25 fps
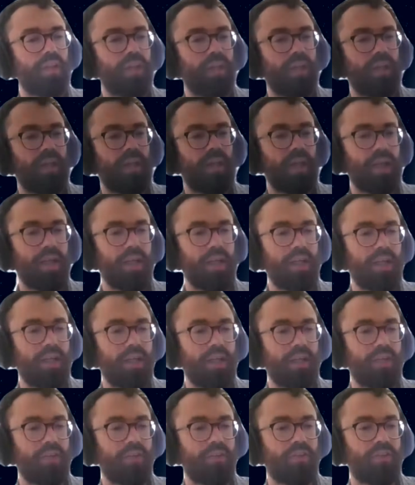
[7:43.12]

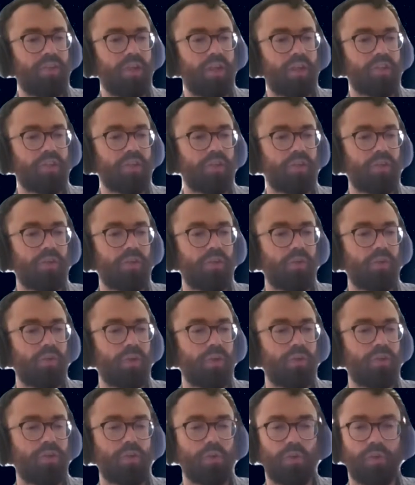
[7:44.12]
a session
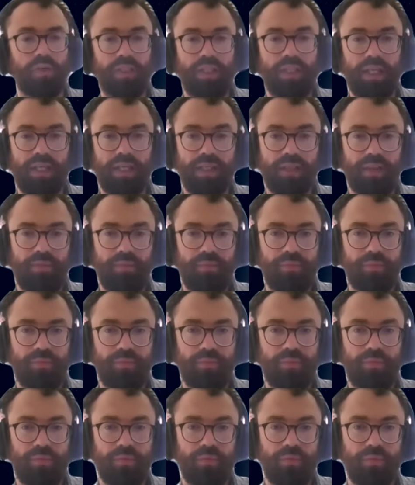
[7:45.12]
with Sean Yeager,
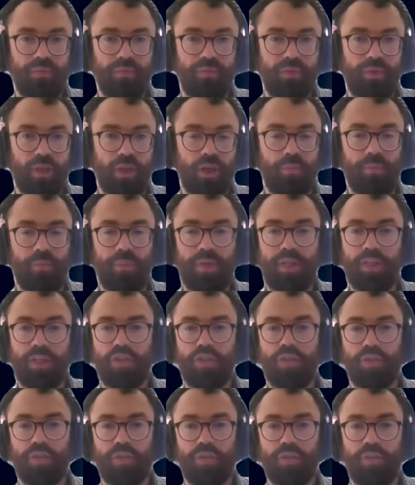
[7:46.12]
a pitch
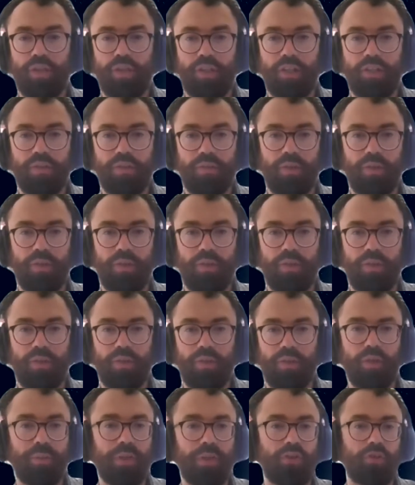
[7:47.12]
doctor session where he'll
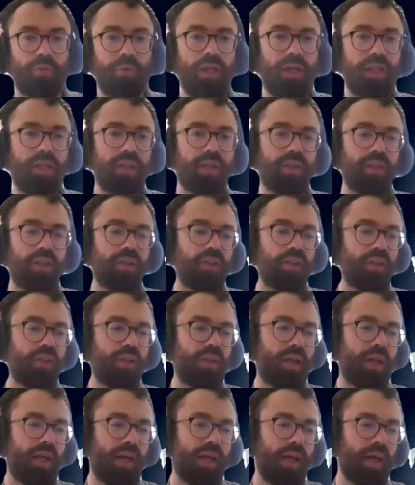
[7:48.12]
be explaining
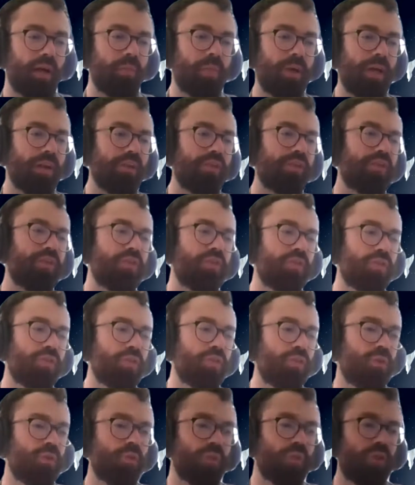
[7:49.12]
how best
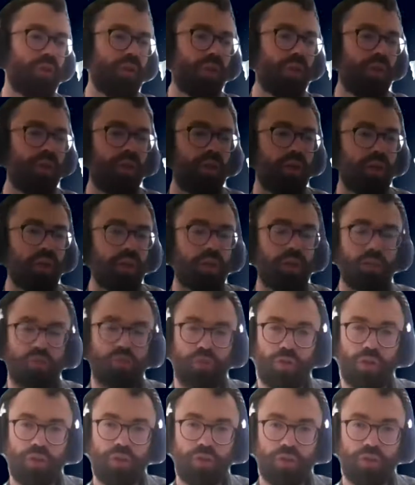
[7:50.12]
to
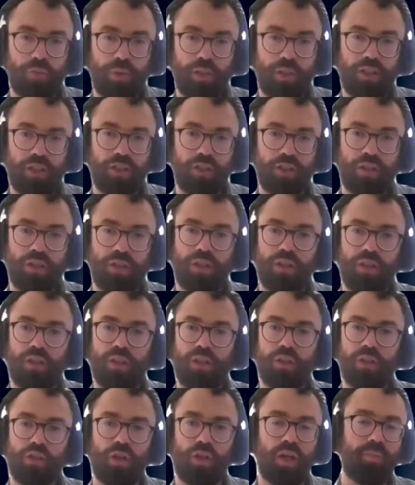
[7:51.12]
construct your pitch,
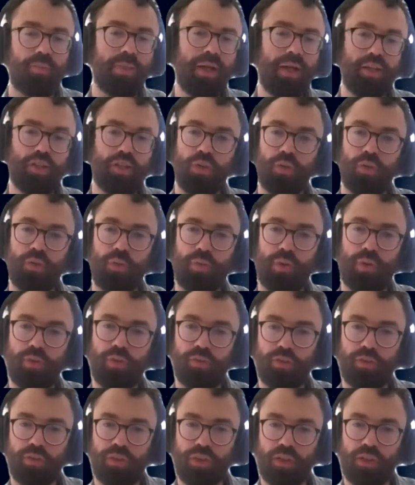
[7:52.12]
try and match your
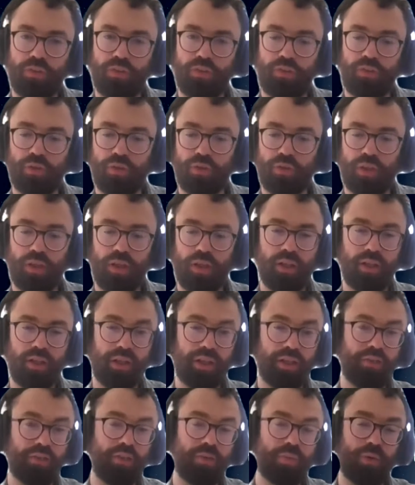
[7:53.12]
proposals against
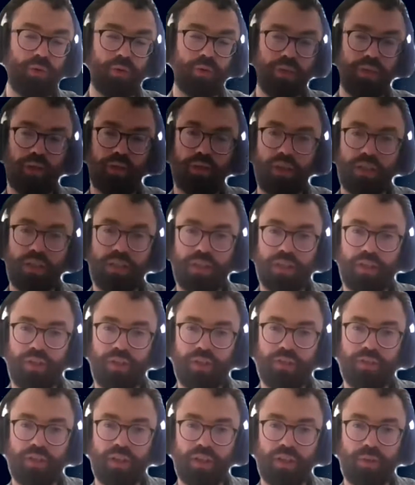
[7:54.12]
the project
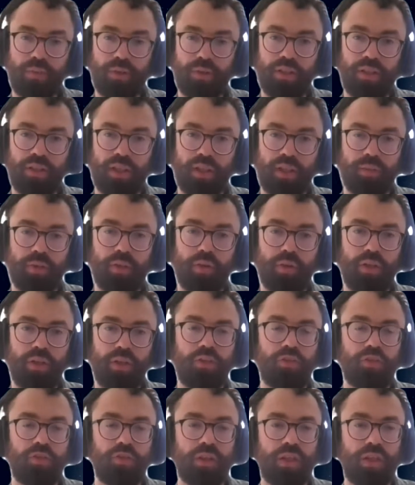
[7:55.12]
criteria. So that'll be quite
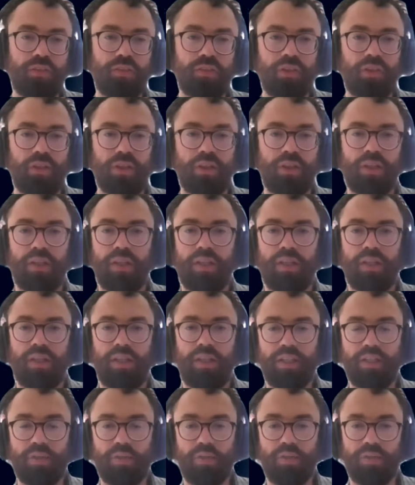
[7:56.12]
useful. That's
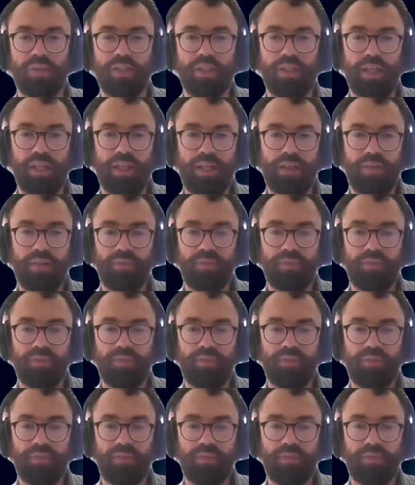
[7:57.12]
later on today.